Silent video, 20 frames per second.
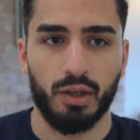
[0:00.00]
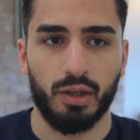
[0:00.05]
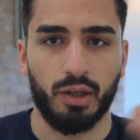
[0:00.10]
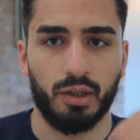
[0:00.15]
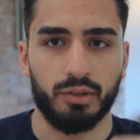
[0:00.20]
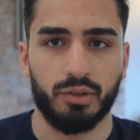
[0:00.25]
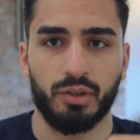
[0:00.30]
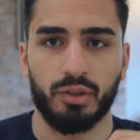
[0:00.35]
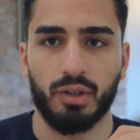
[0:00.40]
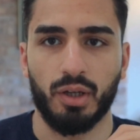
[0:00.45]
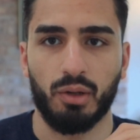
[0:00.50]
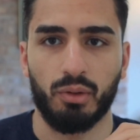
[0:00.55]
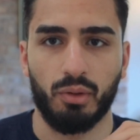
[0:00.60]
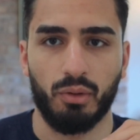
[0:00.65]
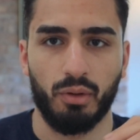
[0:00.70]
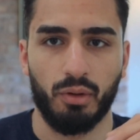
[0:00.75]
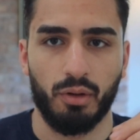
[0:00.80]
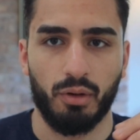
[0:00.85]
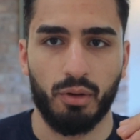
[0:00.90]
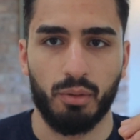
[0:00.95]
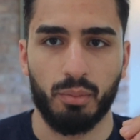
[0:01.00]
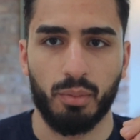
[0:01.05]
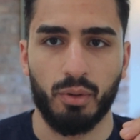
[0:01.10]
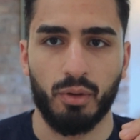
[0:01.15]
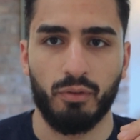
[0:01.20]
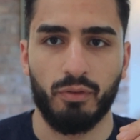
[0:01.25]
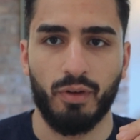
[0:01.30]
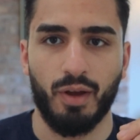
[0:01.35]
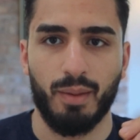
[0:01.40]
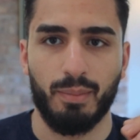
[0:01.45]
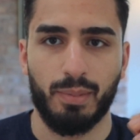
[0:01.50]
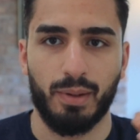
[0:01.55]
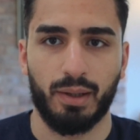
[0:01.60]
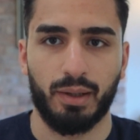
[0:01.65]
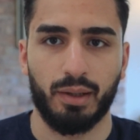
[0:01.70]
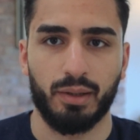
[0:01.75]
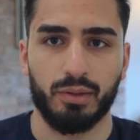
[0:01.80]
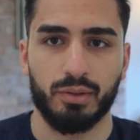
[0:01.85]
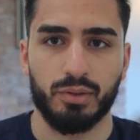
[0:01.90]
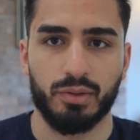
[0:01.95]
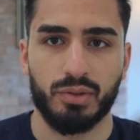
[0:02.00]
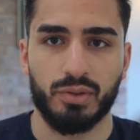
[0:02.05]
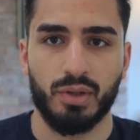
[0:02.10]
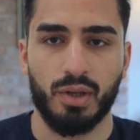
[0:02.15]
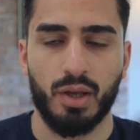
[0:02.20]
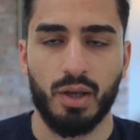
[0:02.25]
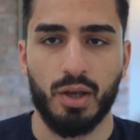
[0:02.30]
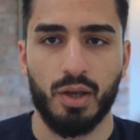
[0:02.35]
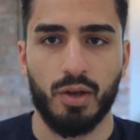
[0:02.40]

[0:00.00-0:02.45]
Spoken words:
cutting down on the number of applicants